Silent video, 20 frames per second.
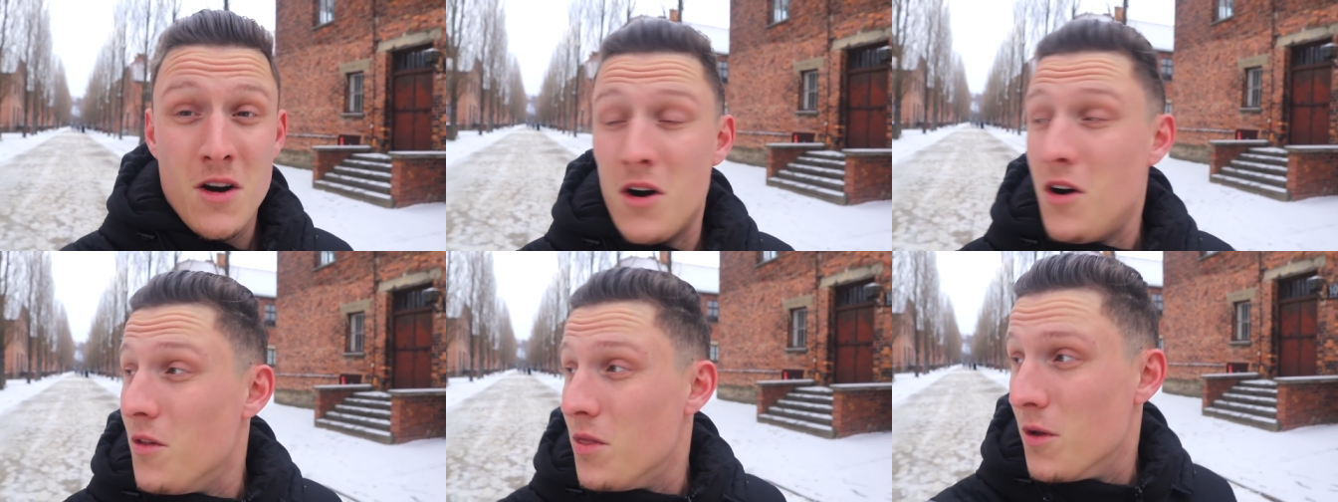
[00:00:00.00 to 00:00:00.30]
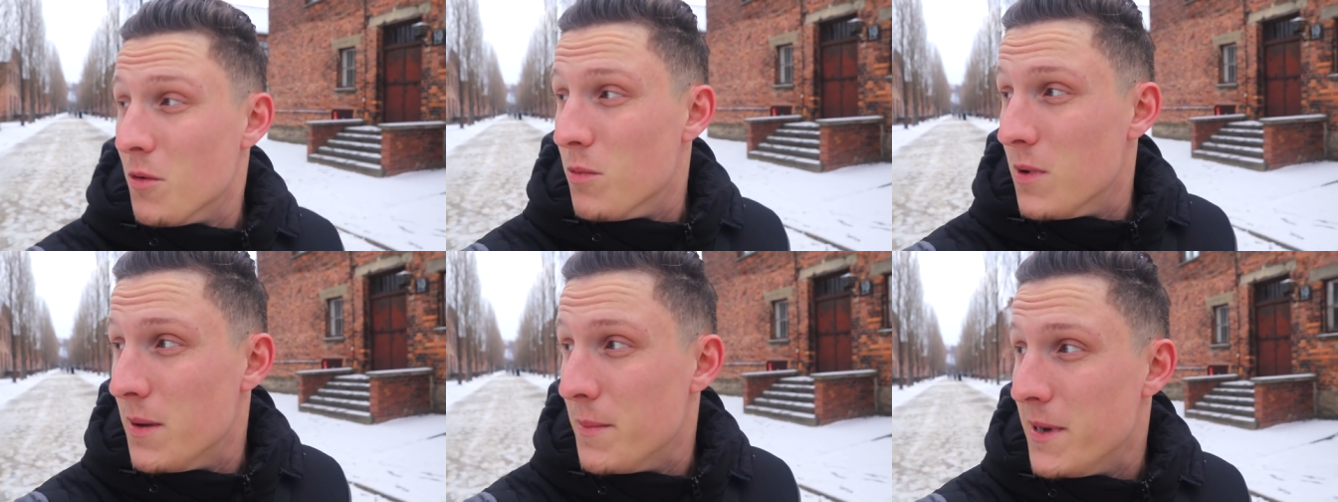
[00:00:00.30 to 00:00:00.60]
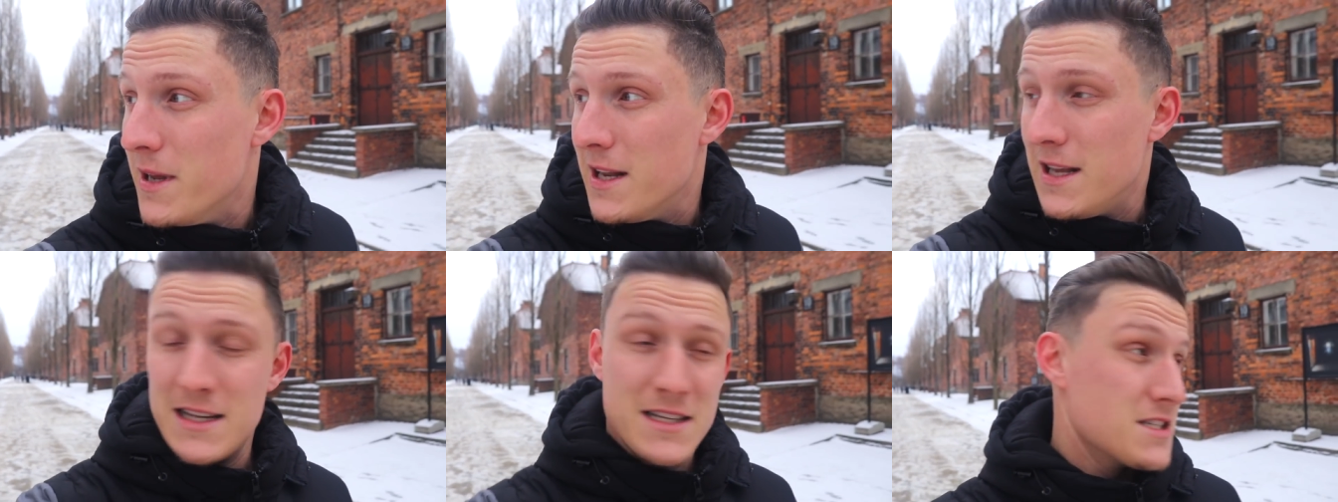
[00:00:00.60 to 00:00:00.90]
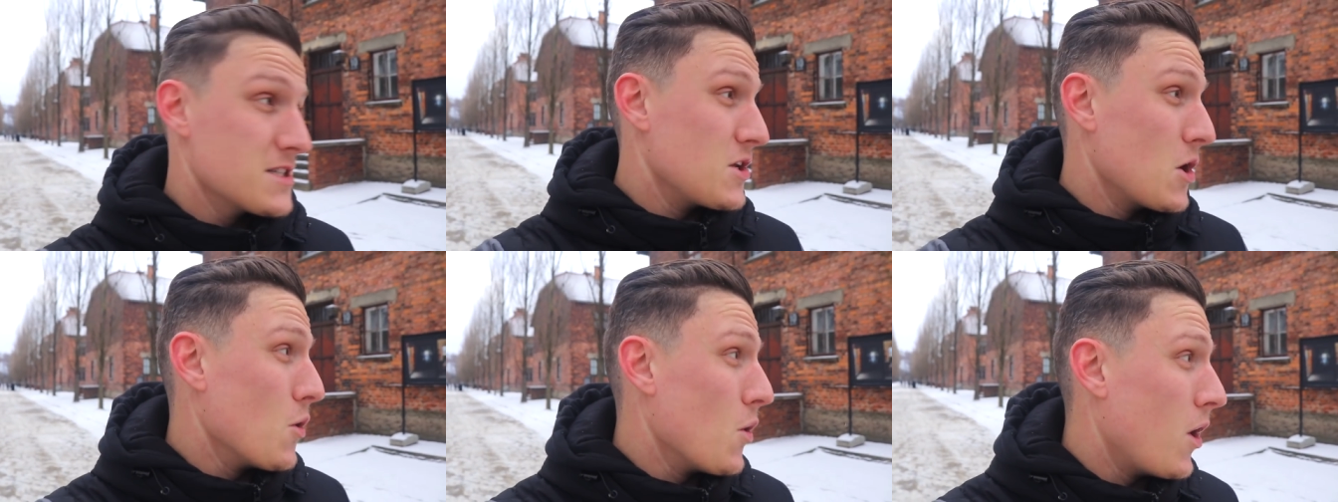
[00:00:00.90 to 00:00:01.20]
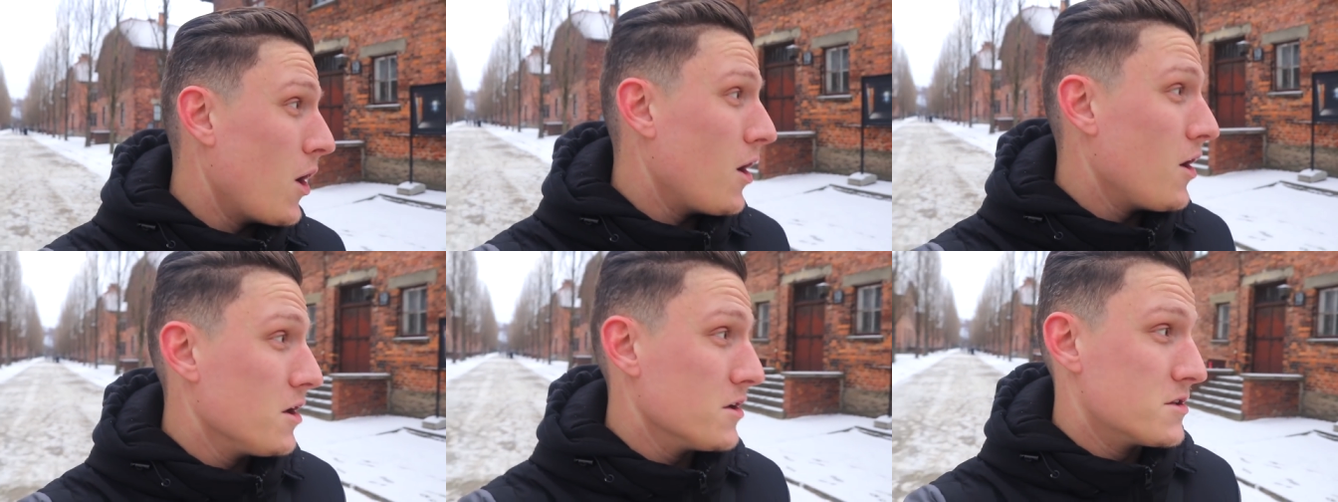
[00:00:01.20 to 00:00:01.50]
on the women. It is so
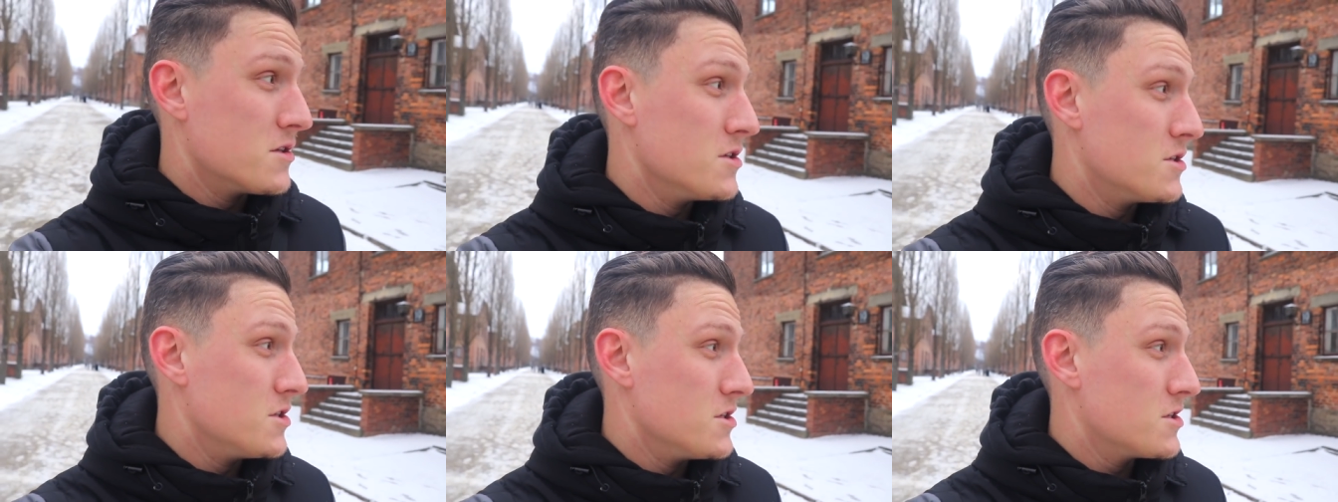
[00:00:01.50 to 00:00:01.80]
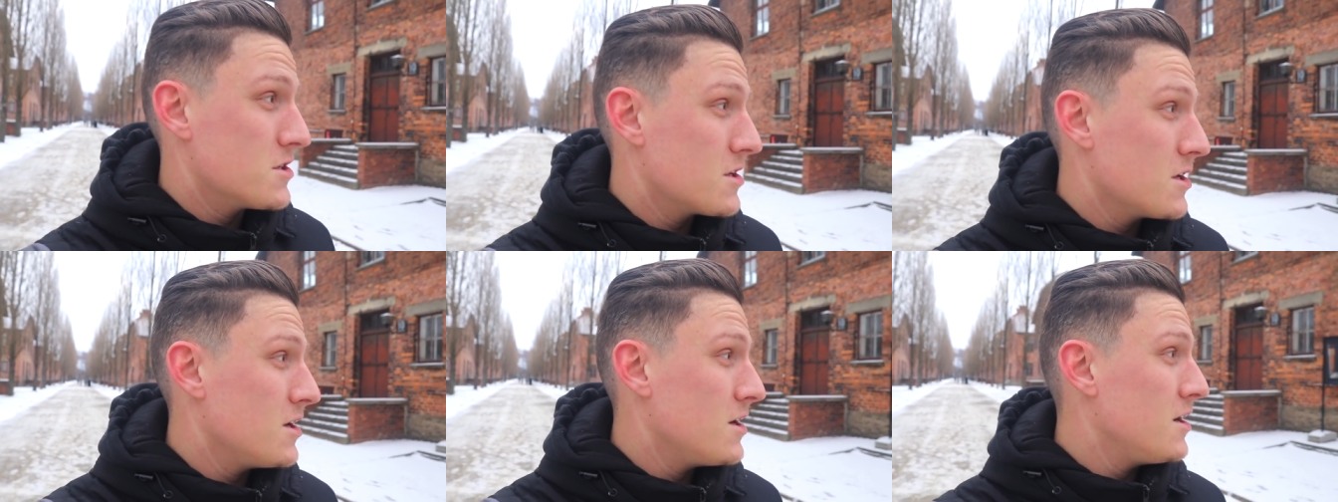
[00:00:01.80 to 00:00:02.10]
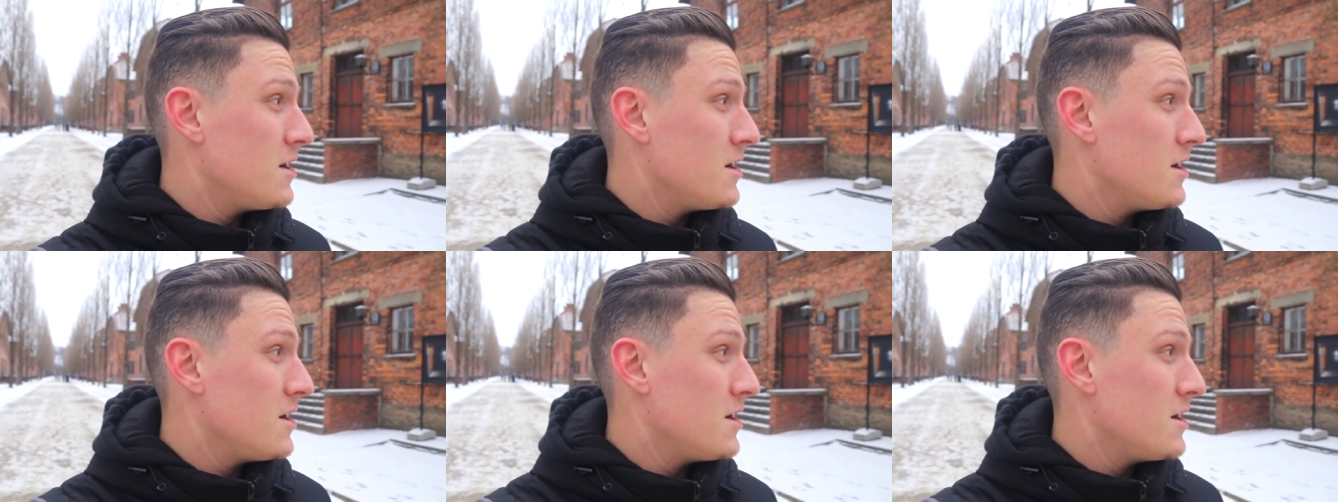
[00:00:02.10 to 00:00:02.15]
hard to just